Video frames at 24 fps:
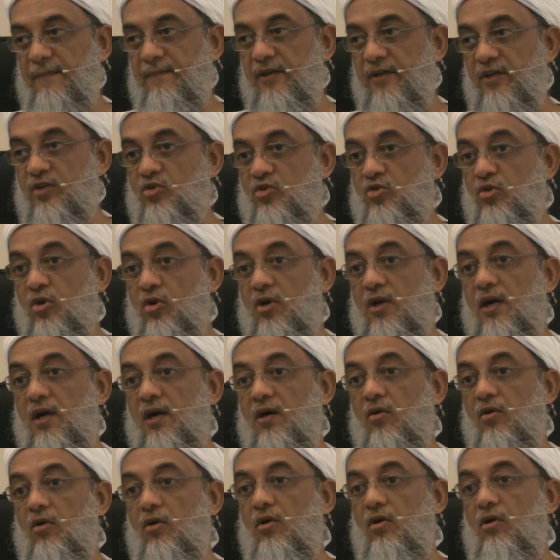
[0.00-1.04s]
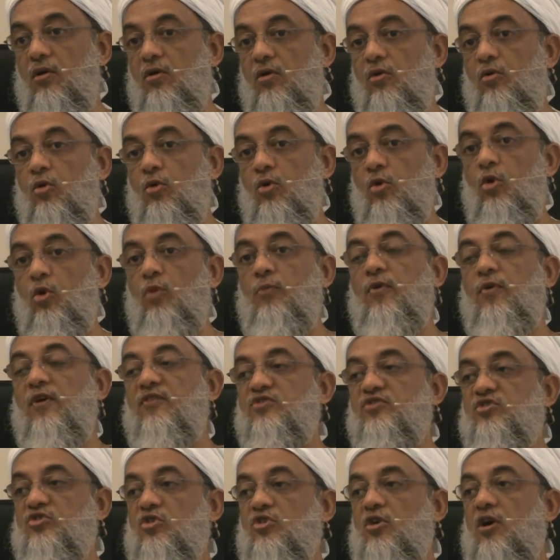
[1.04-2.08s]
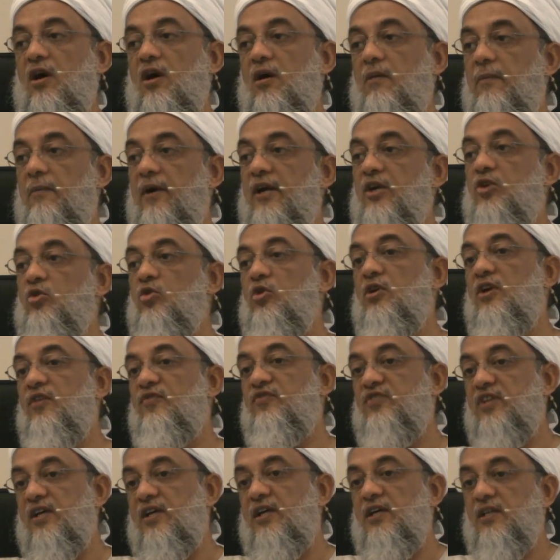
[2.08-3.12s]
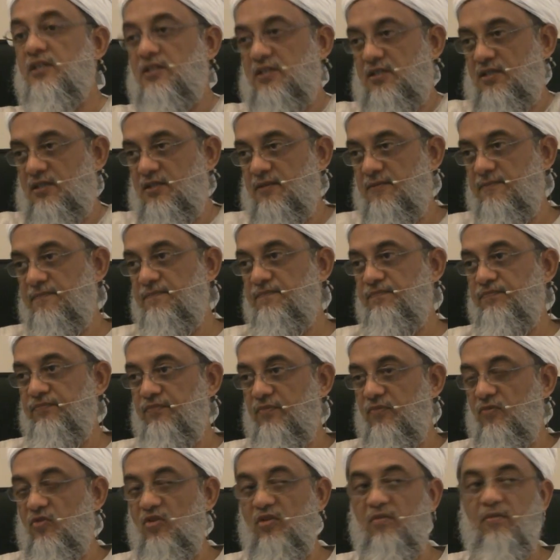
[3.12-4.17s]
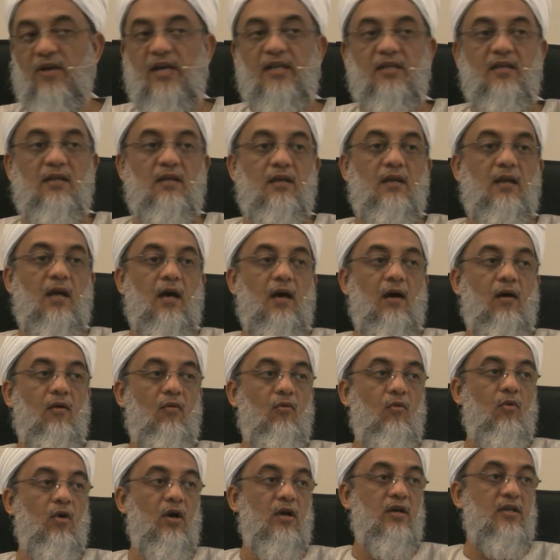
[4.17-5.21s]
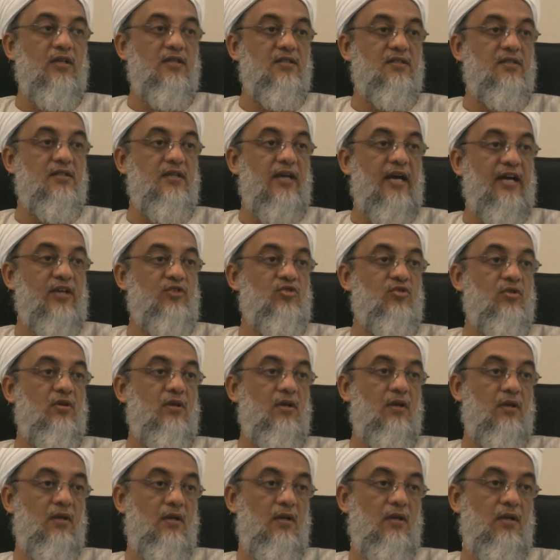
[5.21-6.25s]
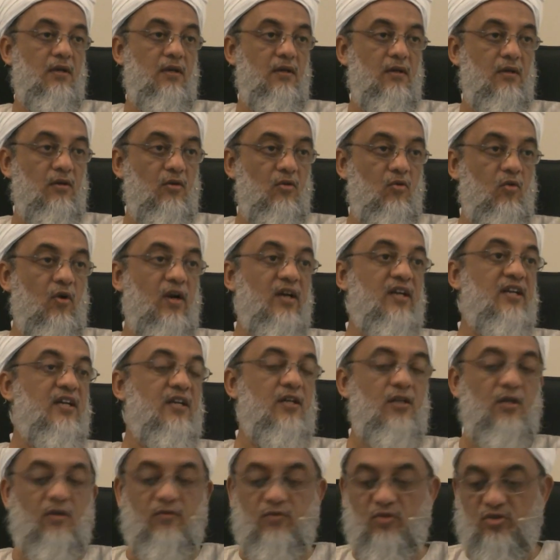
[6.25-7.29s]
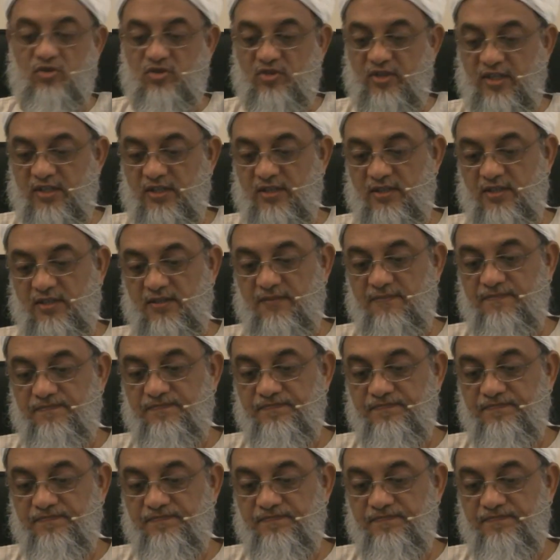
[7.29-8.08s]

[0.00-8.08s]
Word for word: it took a whole group of strong men to lift the keys. So imagine uh, what is the actual quantity of those treasures.